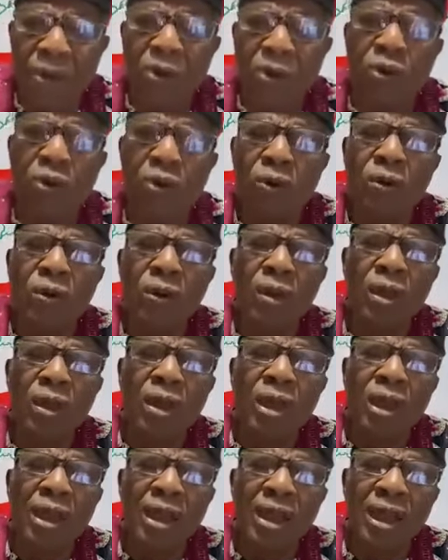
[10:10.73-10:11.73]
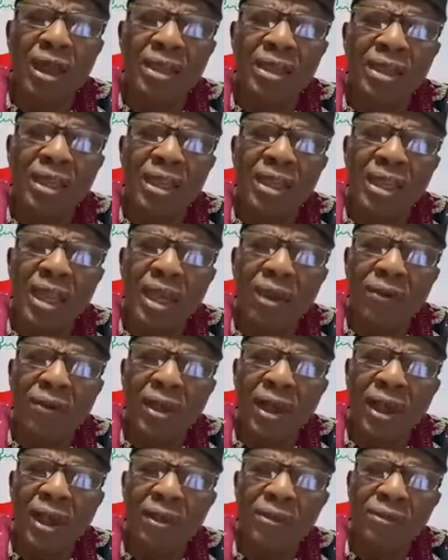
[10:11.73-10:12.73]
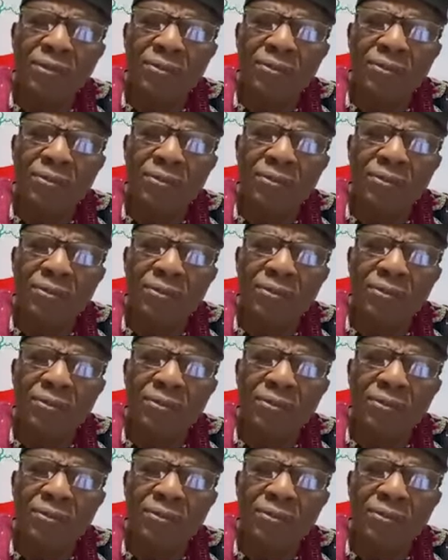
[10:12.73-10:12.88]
to extend our